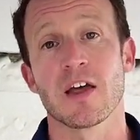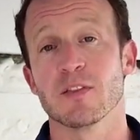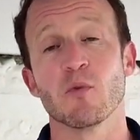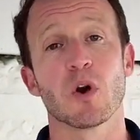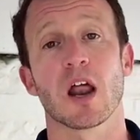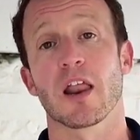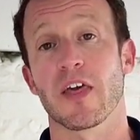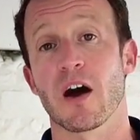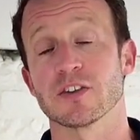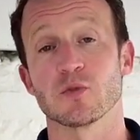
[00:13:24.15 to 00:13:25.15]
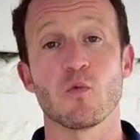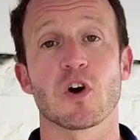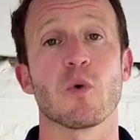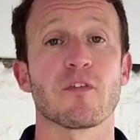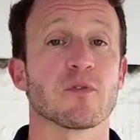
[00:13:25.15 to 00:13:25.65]
the more likely they are to walk
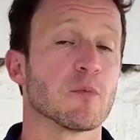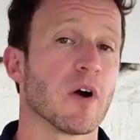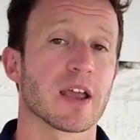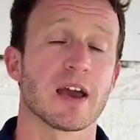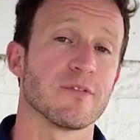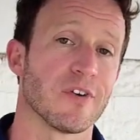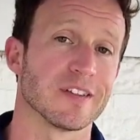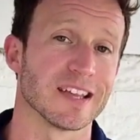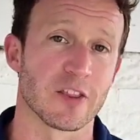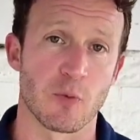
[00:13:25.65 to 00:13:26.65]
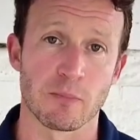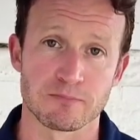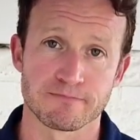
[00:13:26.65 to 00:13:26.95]
away from your bike and find another one.